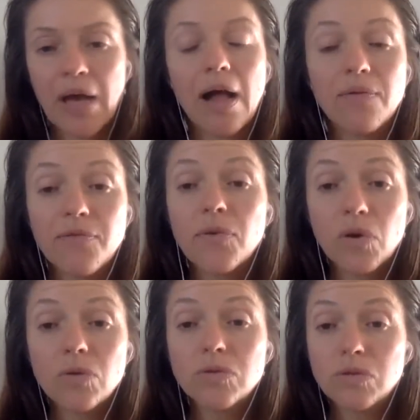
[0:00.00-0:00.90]

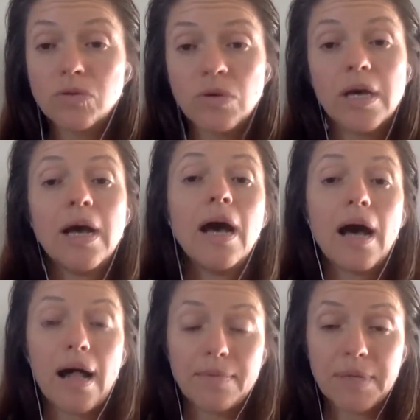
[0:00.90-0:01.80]
helpful to
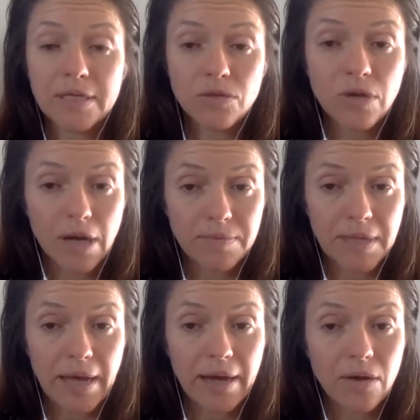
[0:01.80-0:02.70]
help that to calm
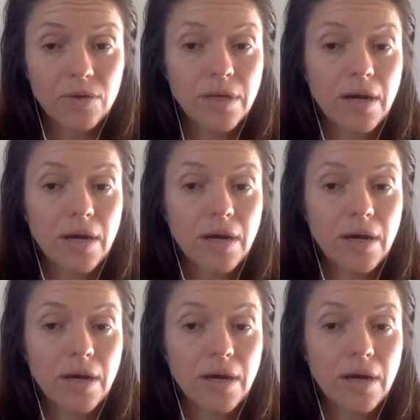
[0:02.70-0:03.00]
down.